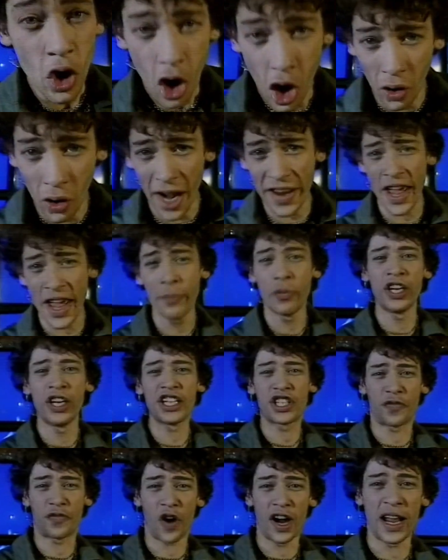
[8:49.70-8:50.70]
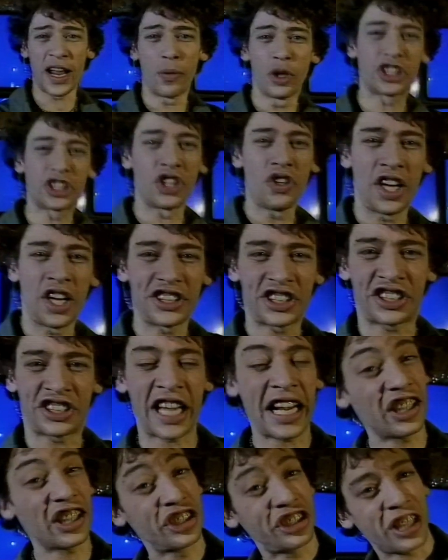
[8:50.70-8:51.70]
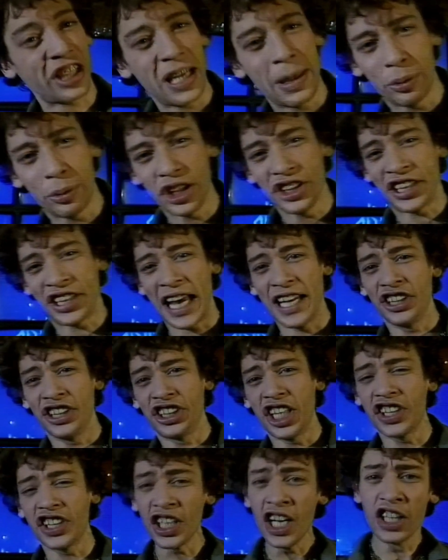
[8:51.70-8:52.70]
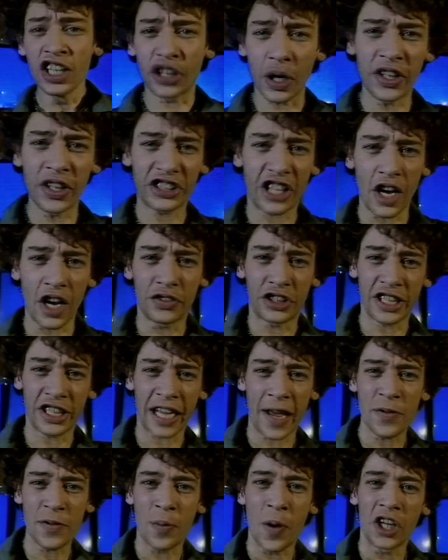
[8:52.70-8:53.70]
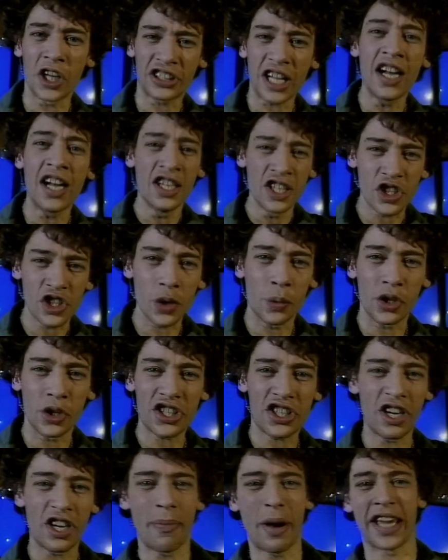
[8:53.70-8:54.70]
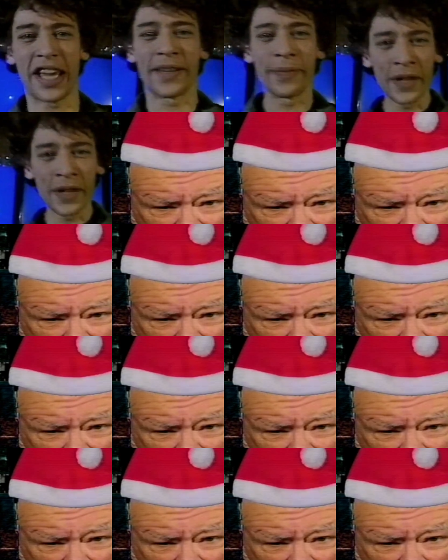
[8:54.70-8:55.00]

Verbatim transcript: All right, then, we need to find out what tonight's second celebrity challenge is. So let's go over to the Games Master, see what it's going to be.